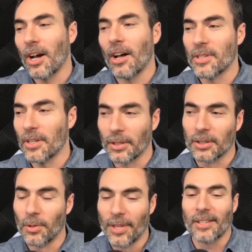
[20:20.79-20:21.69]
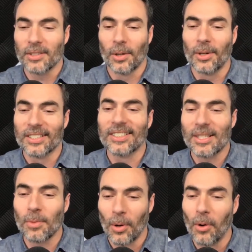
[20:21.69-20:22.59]
college in the early 2000s, so
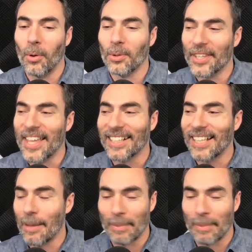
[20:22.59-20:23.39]
cassettes were old at that time.